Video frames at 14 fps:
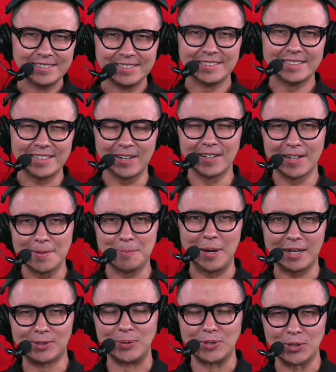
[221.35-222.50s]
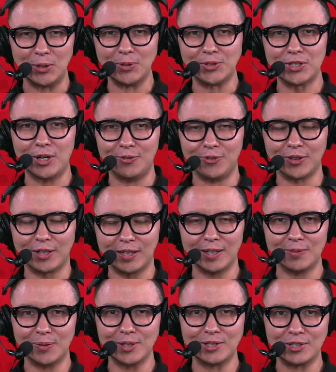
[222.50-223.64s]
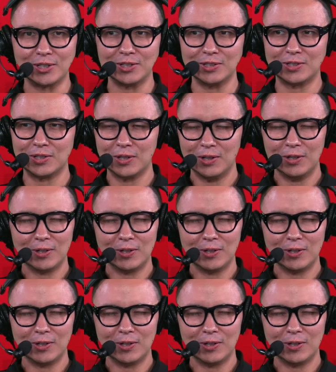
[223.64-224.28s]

starting to get back to his old self again, which is